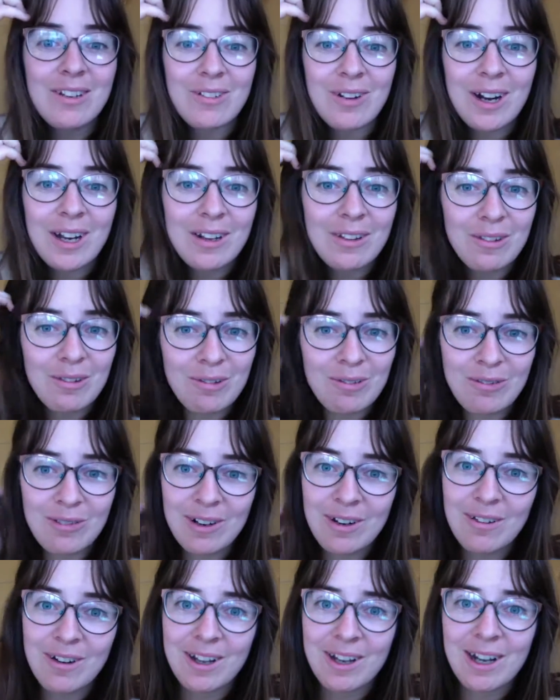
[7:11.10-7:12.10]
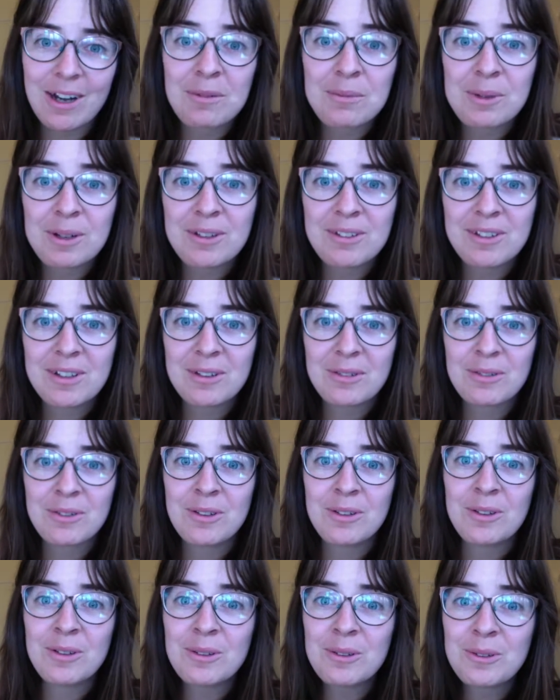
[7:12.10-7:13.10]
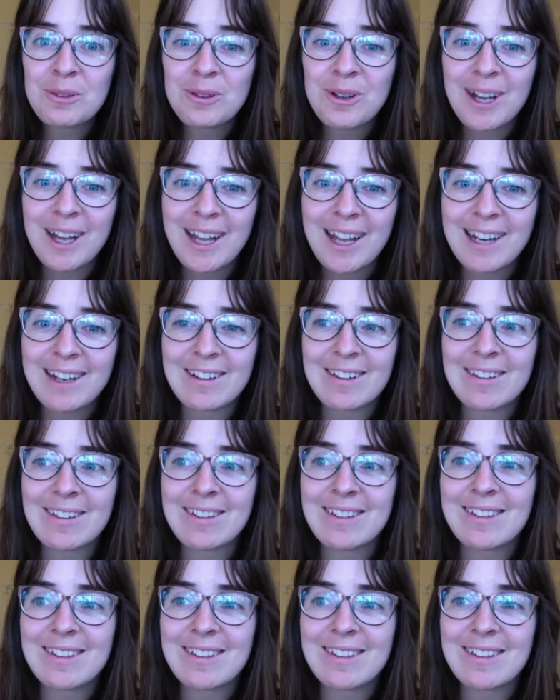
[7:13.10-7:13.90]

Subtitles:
trying to figure it out myself too. And